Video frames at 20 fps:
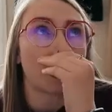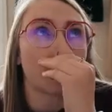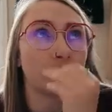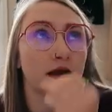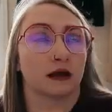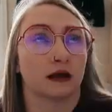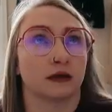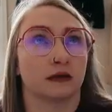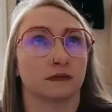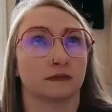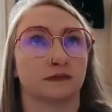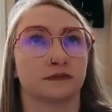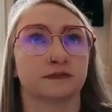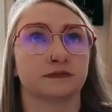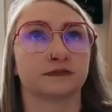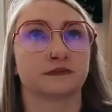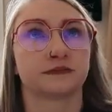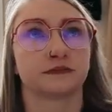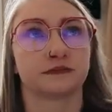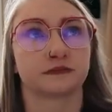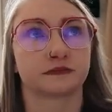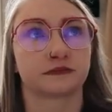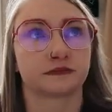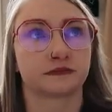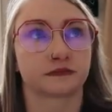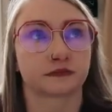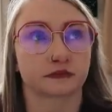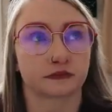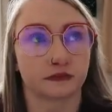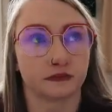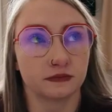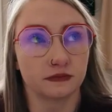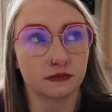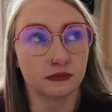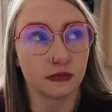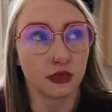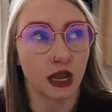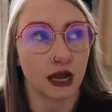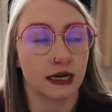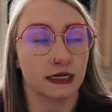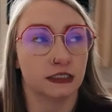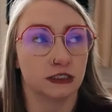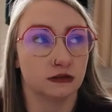I